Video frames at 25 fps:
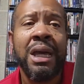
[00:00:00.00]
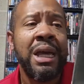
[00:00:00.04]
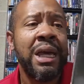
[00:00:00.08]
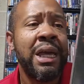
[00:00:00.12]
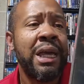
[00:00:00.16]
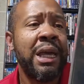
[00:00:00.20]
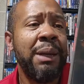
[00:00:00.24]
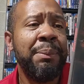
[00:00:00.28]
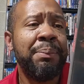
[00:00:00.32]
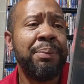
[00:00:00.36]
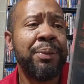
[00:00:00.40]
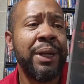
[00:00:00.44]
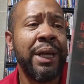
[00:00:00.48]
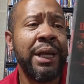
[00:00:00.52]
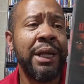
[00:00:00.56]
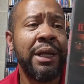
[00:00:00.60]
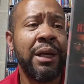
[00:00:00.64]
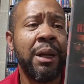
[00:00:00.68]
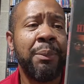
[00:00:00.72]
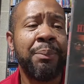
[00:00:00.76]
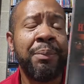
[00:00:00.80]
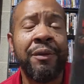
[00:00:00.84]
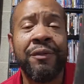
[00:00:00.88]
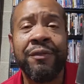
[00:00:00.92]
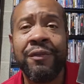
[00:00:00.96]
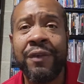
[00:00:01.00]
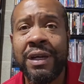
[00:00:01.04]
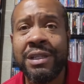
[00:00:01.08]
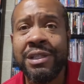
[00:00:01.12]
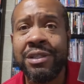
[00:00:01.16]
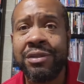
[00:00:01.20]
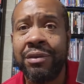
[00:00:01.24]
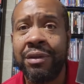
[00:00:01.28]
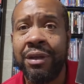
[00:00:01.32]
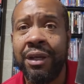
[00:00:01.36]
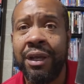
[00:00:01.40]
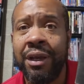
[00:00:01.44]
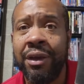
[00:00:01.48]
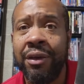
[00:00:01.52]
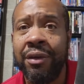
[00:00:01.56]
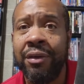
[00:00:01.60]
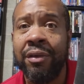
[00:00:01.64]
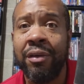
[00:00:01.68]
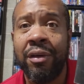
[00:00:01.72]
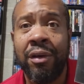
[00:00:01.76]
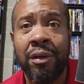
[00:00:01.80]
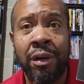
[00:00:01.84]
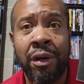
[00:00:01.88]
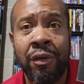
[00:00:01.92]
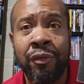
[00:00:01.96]
He played a professor in here,
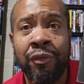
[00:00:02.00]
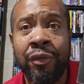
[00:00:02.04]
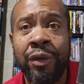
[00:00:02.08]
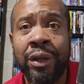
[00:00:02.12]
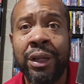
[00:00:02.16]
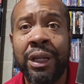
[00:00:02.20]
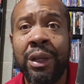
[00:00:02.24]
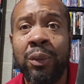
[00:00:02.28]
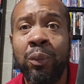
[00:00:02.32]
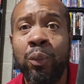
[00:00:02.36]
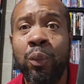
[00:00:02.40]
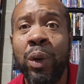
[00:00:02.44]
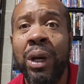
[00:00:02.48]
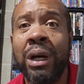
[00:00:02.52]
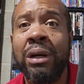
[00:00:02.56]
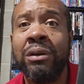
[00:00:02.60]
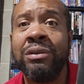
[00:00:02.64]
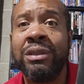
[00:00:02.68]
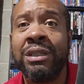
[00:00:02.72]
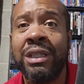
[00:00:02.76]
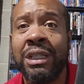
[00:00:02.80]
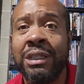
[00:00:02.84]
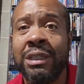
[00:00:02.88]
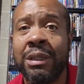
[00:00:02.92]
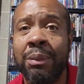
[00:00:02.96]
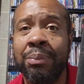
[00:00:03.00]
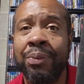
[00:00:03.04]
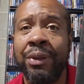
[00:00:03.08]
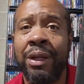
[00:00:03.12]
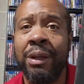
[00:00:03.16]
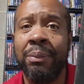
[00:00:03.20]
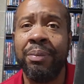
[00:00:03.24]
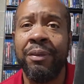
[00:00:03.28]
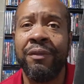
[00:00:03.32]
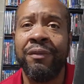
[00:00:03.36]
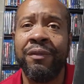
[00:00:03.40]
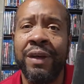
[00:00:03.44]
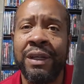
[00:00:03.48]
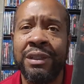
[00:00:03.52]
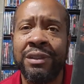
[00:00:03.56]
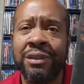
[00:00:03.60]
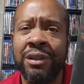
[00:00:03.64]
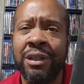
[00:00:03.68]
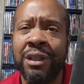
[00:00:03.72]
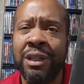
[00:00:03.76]
a really well-disciplined professor.